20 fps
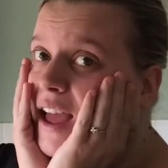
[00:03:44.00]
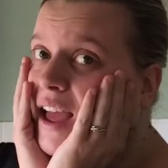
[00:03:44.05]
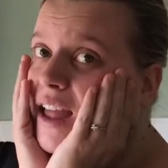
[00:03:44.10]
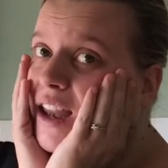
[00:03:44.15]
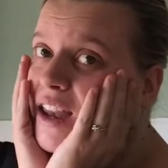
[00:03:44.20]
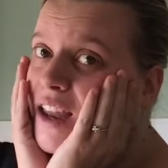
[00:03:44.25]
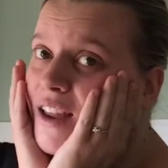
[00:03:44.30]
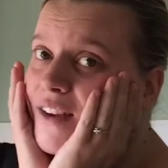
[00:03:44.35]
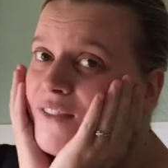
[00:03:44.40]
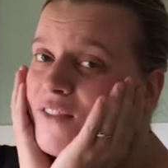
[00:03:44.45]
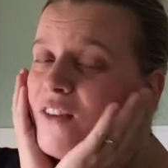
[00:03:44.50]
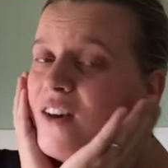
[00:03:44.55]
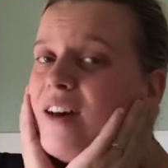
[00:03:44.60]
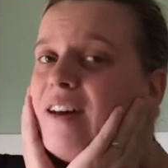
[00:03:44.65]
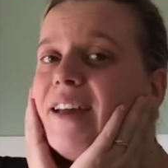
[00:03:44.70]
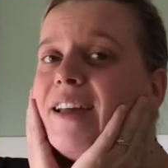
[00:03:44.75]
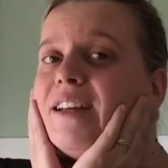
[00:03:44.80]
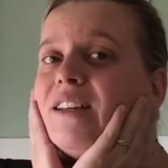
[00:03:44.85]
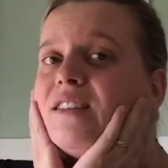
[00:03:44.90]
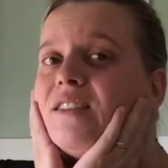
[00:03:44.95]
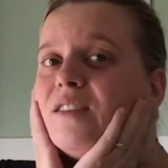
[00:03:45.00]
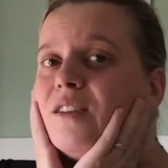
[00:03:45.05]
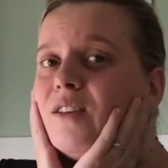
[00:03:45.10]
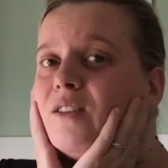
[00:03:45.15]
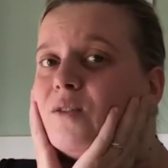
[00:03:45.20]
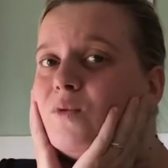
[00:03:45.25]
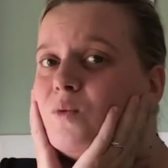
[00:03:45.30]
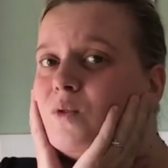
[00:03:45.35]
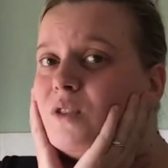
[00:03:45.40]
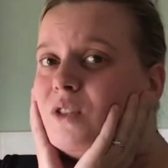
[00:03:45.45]
Any advice
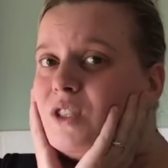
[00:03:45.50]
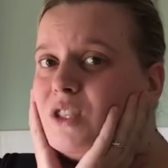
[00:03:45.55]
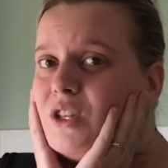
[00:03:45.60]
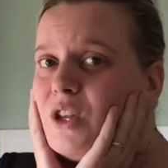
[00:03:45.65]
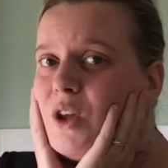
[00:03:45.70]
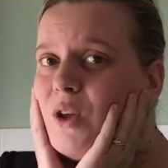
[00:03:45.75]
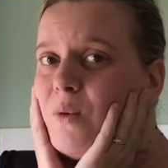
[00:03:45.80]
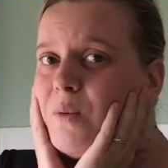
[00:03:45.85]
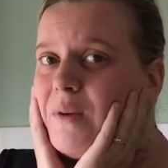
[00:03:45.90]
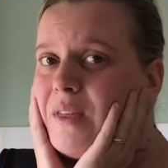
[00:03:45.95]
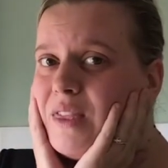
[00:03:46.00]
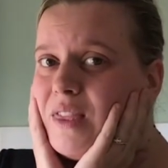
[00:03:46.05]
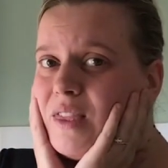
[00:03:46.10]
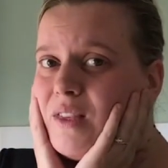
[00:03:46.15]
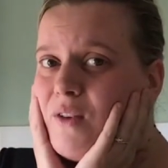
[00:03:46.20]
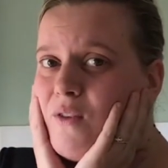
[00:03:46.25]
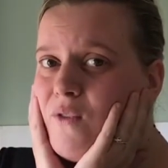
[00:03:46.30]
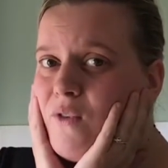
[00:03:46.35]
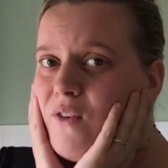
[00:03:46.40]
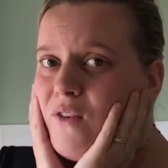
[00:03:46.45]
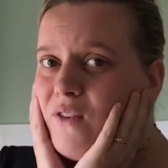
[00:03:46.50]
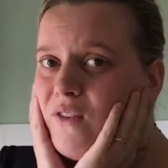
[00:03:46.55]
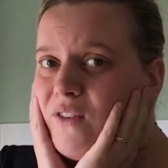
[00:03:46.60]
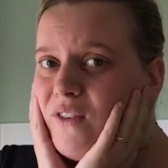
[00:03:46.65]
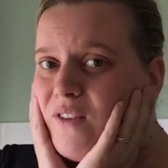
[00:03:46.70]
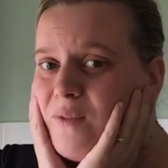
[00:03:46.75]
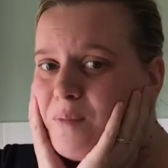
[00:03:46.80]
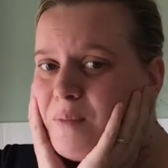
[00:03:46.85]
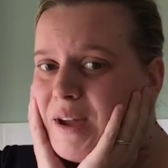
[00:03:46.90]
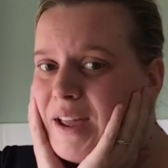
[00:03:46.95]
on what to do with
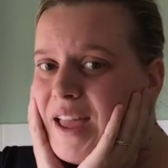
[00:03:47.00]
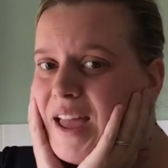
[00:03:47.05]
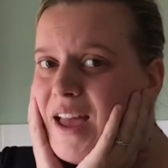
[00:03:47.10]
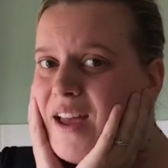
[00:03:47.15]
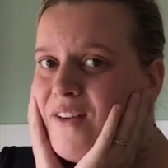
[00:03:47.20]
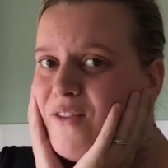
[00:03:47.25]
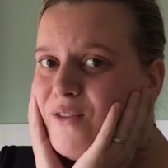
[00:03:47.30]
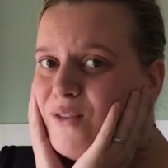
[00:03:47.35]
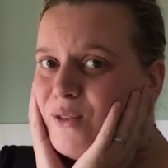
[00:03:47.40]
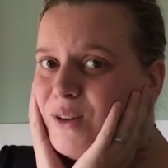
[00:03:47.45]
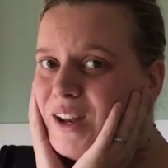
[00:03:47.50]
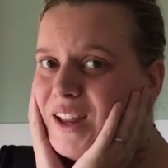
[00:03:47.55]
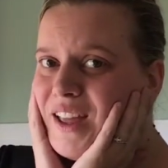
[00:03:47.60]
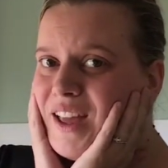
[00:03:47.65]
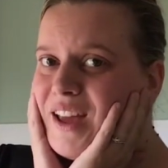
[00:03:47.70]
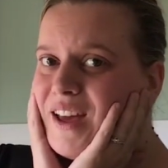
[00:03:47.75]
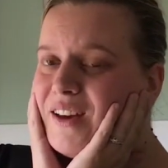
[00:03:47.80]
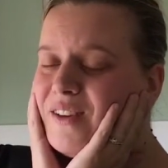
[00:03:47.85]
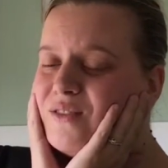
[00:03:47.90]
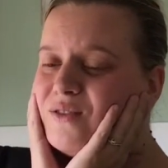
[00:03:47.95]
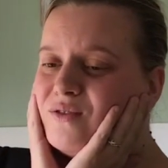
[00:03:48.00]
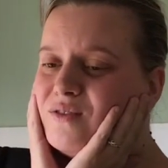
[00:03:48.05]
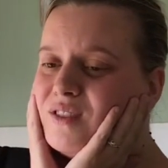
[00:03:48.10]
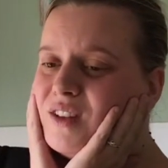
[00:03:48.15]
my hair falling out?